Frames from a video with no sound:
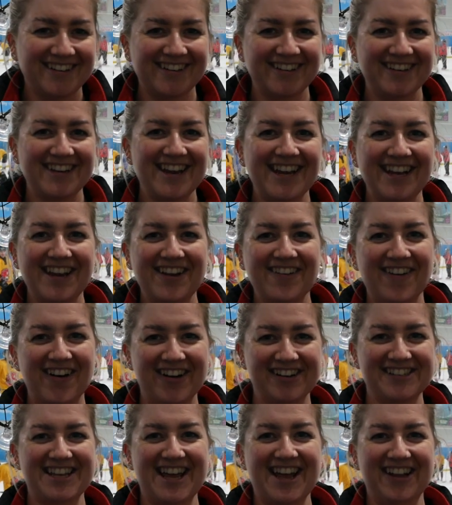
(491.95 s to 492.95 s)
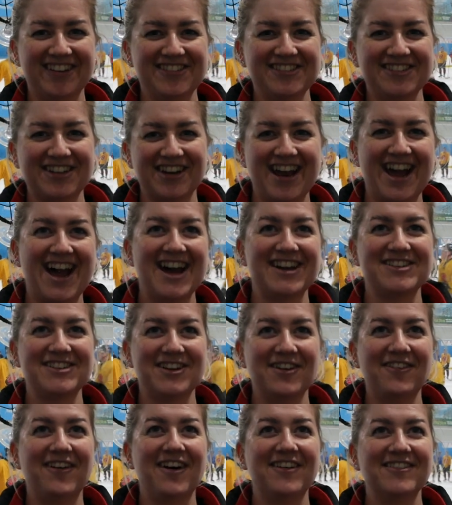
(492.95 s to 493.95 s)
Nicky Wardell, who's got a
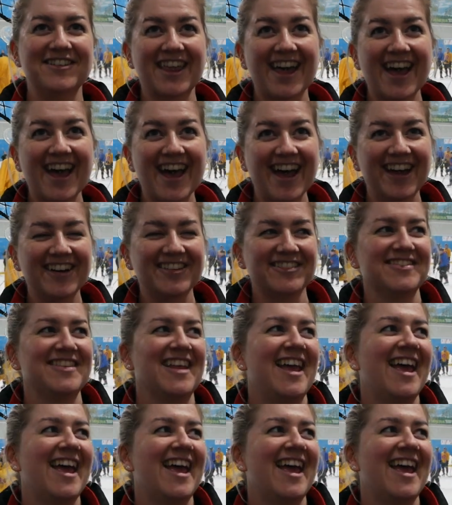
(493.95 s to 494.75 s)
hand up over there.